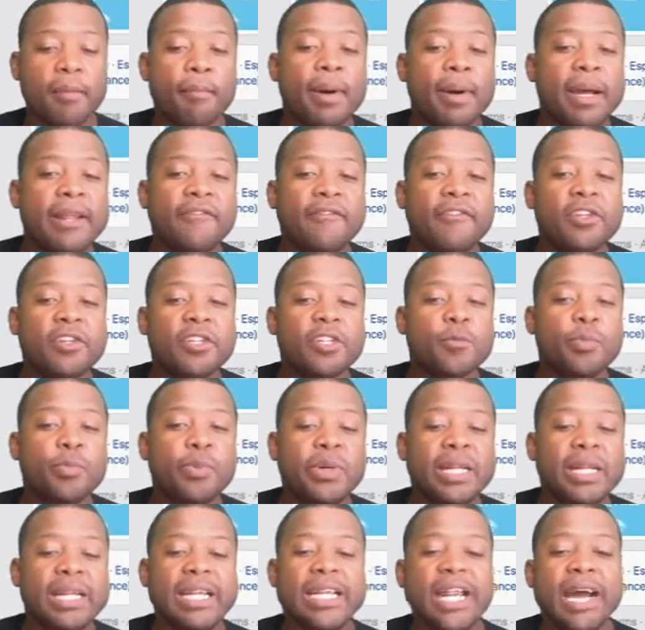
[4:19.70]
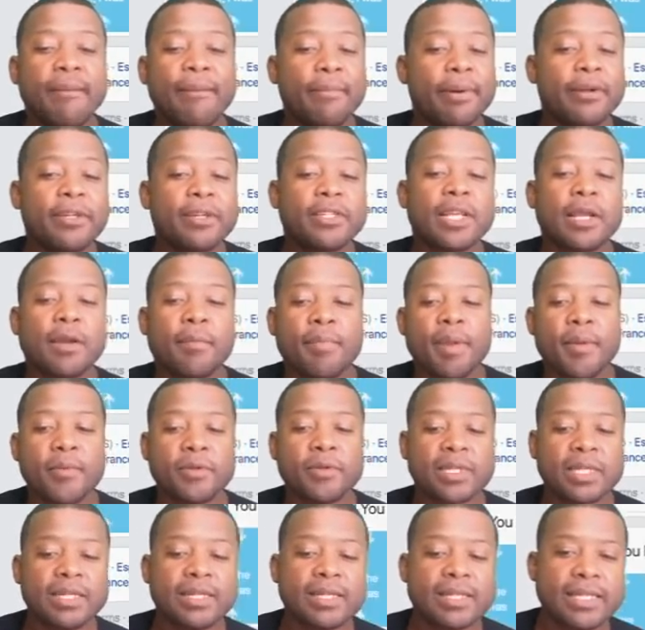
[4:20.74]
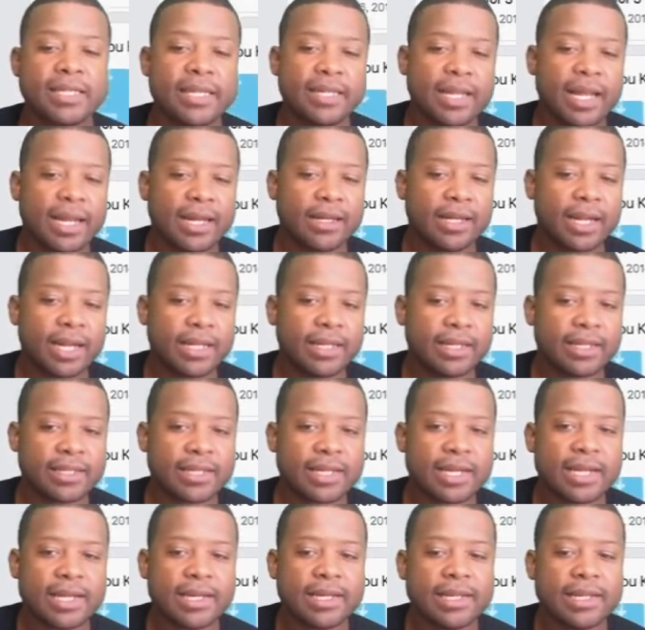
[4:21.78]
But if you're just putting numbers, people's gonna see it. Like, look at this.